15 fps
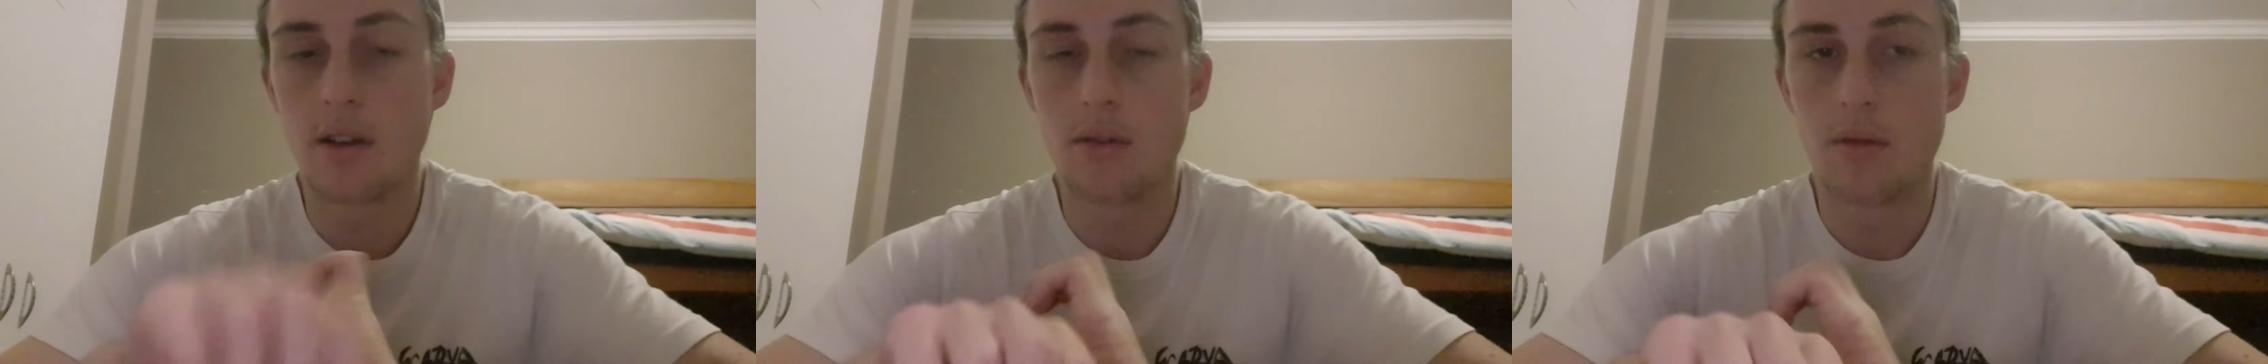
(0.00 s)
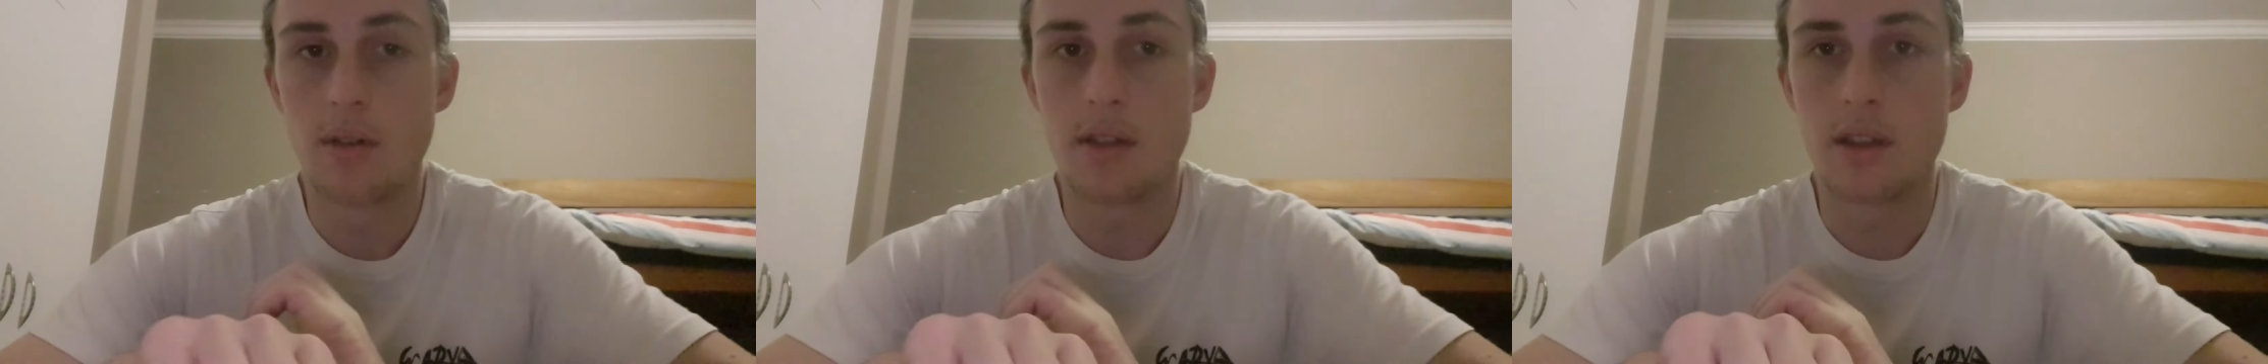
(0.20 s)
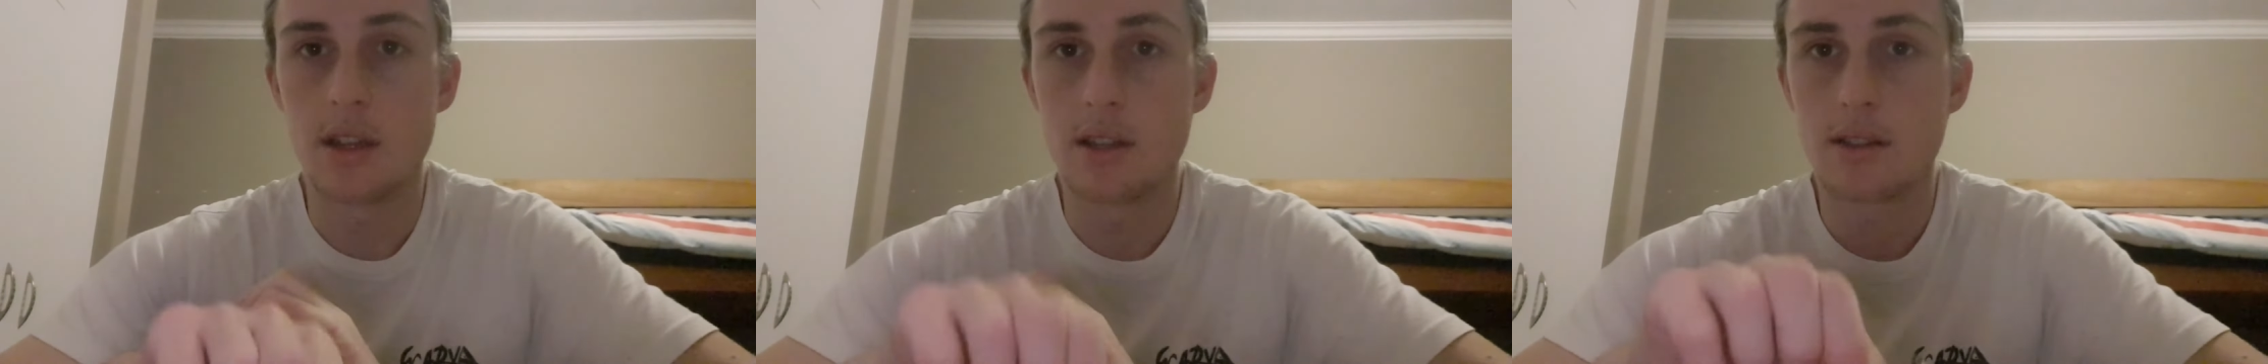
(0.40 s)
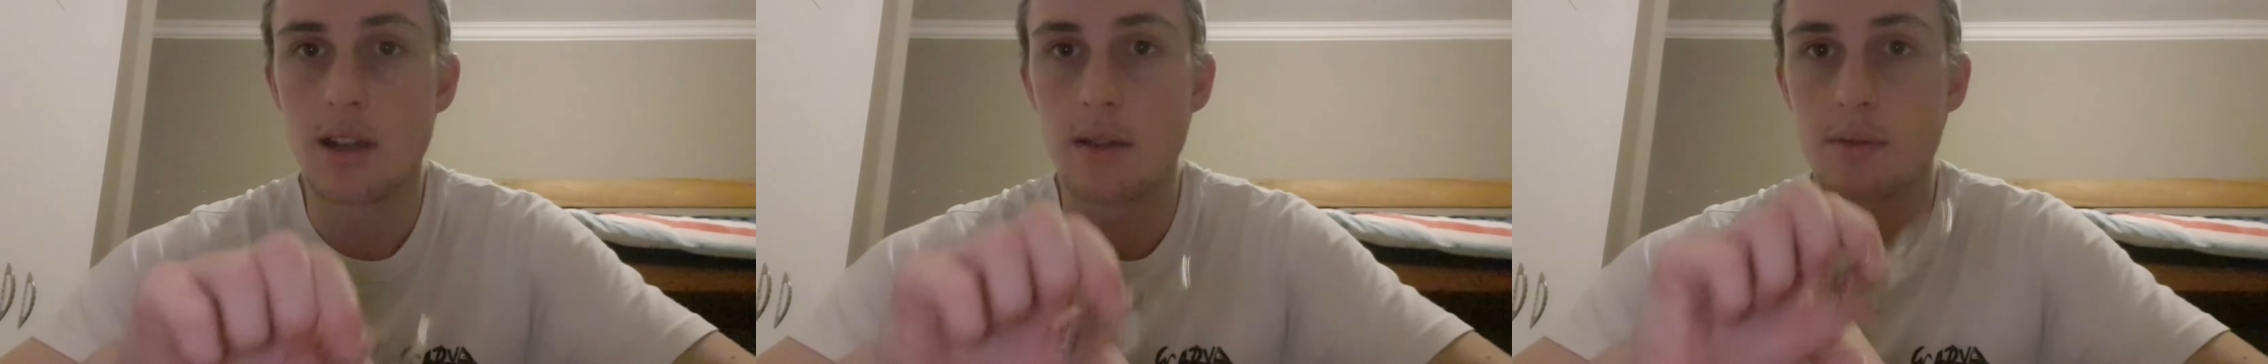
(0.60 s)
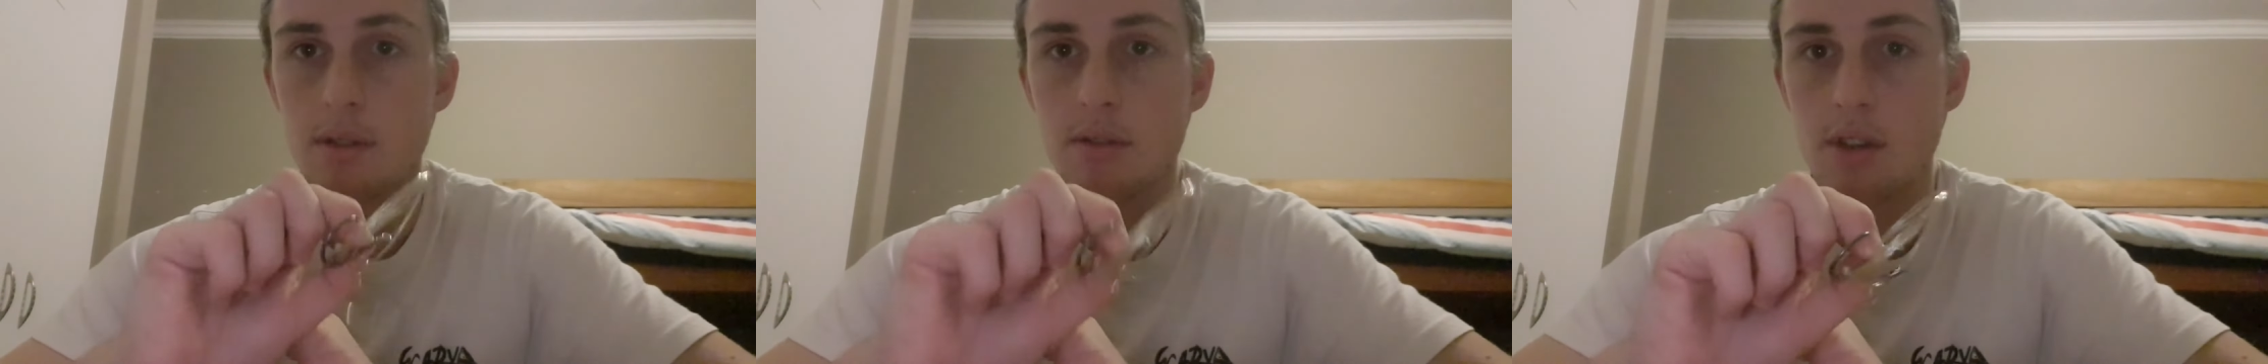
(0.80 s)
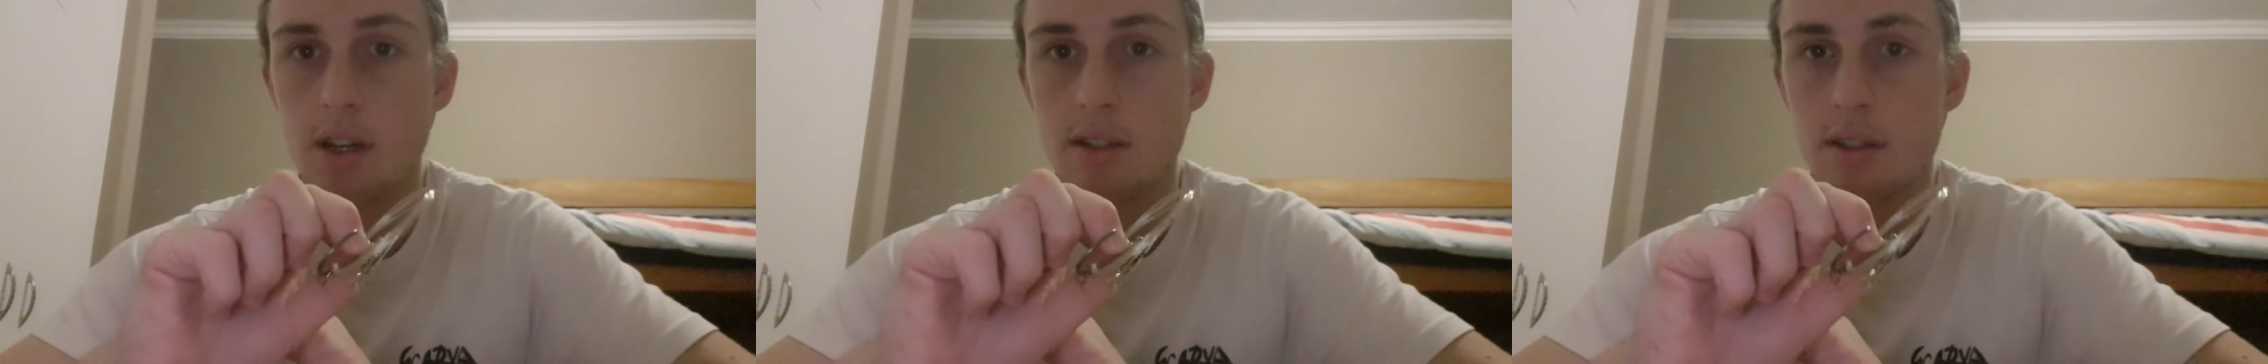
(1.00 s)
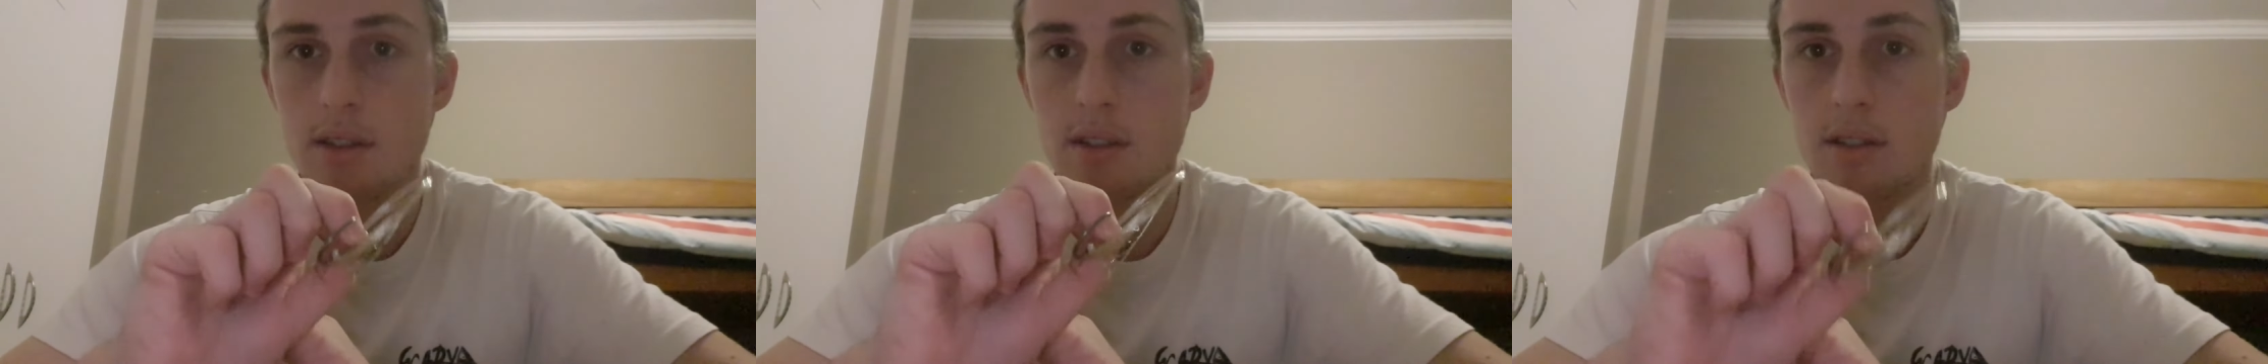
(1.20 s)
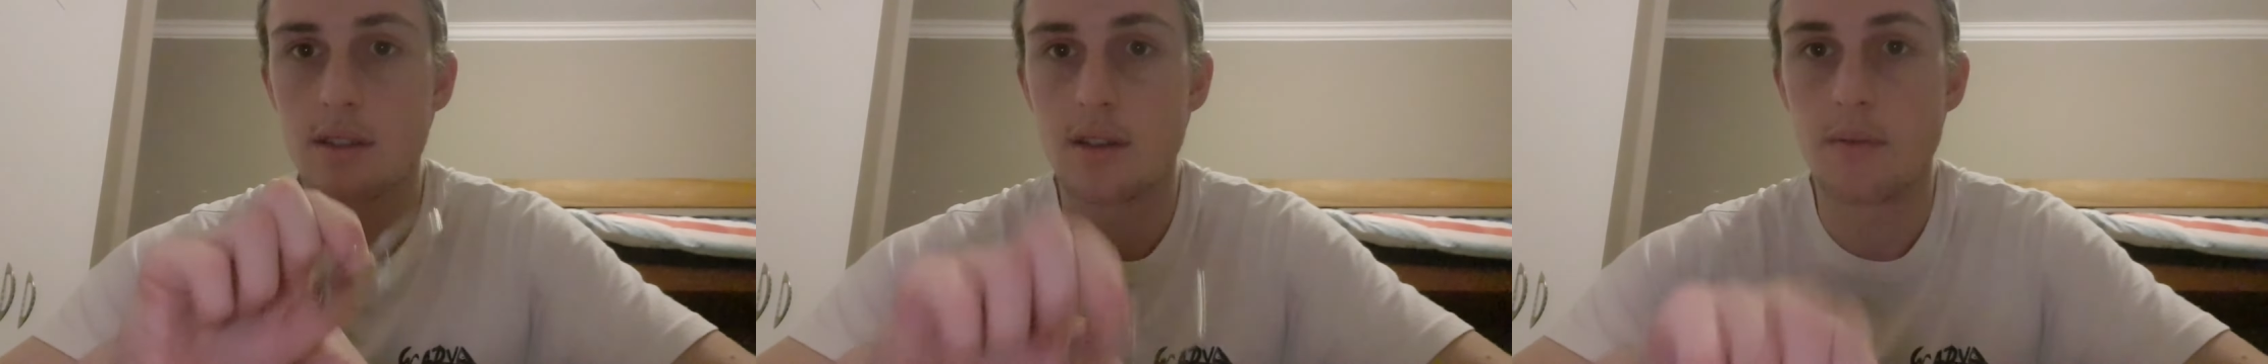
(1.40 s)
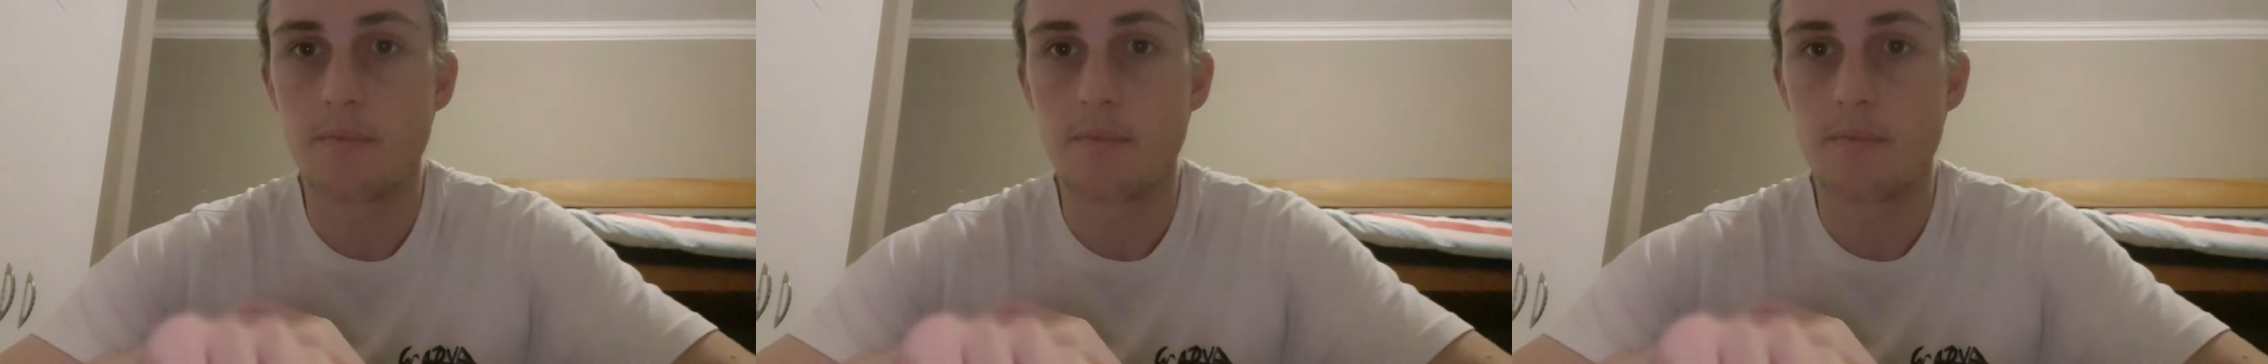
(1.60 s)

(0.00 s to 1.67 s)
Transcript: with these types of traces